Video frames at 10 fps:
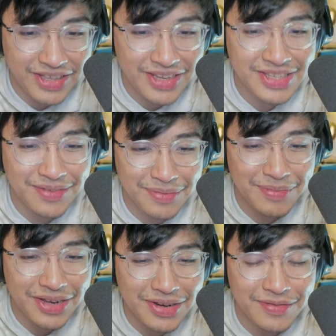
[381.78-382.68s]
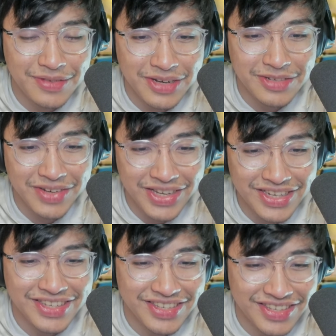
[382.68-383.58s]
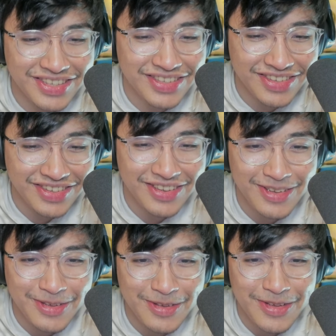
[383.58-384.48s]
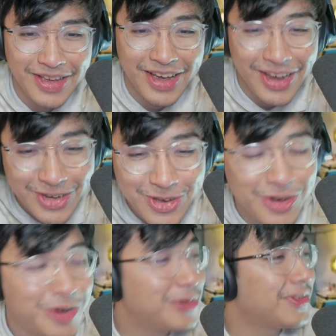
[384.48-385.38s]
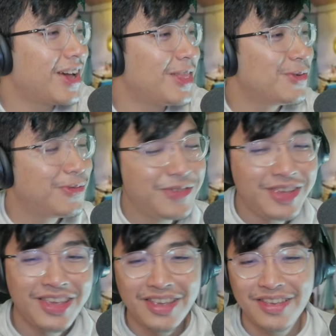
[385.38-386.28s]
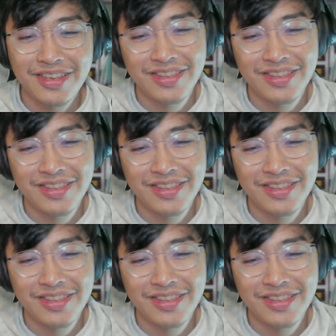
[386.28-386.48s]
He's even better after the train. I know, right, Luffy?